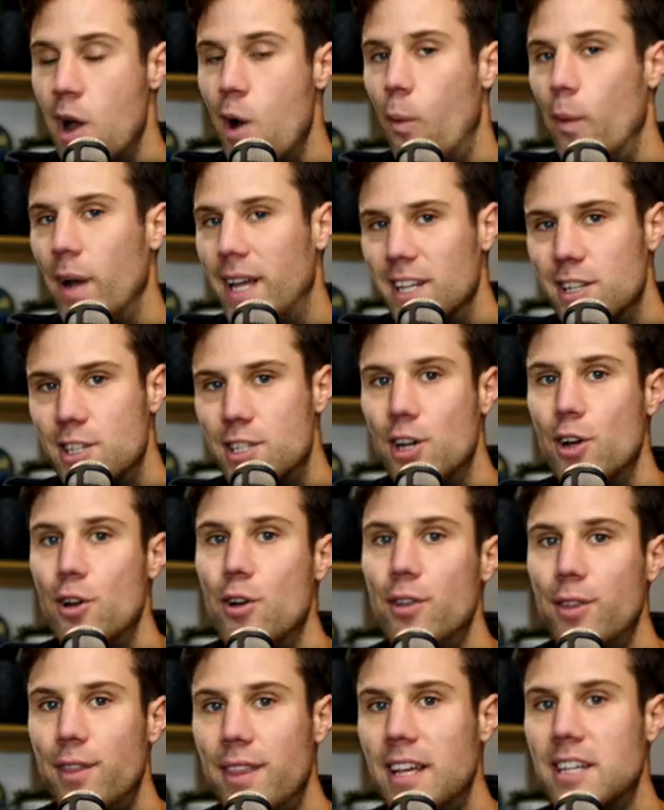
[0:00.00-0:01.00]
We can
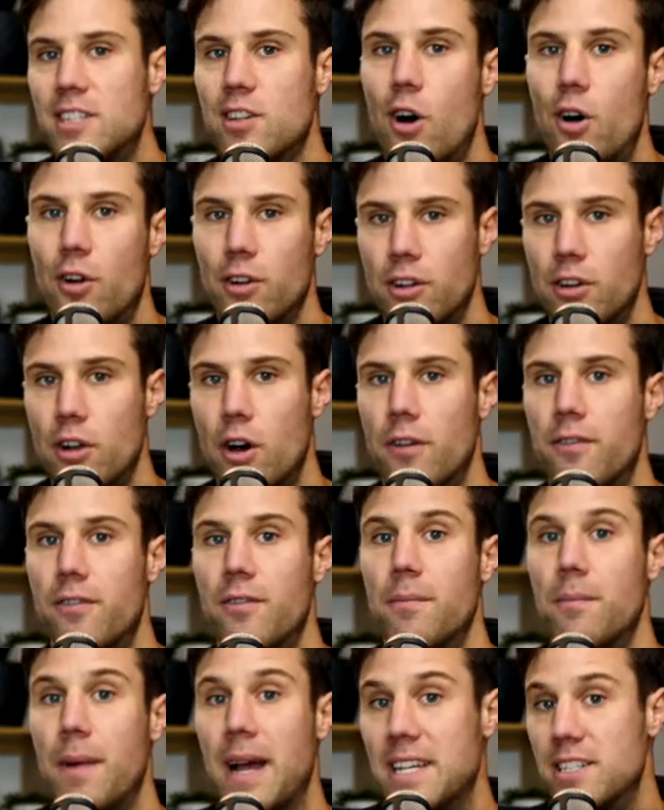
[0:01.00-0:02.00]
turn things on and off
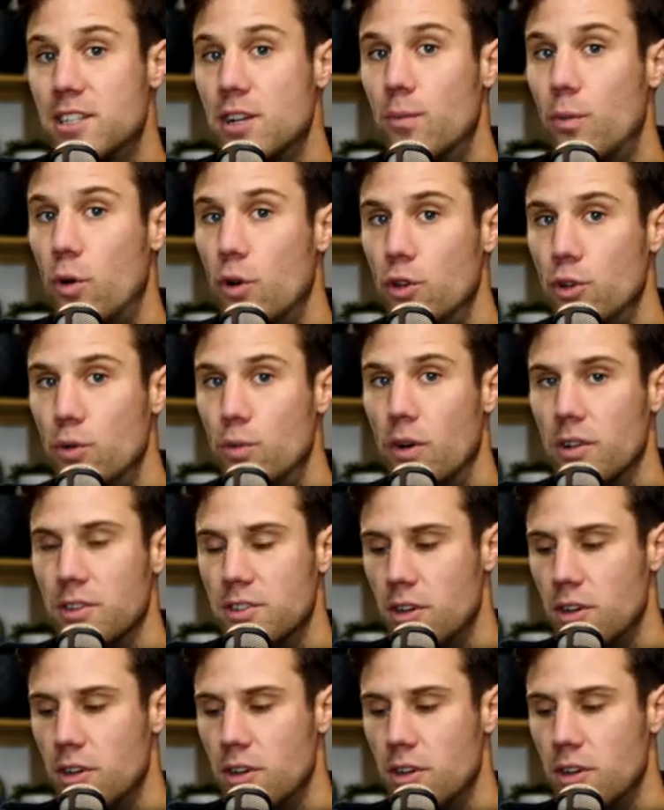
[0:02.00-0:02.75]
based on what you want.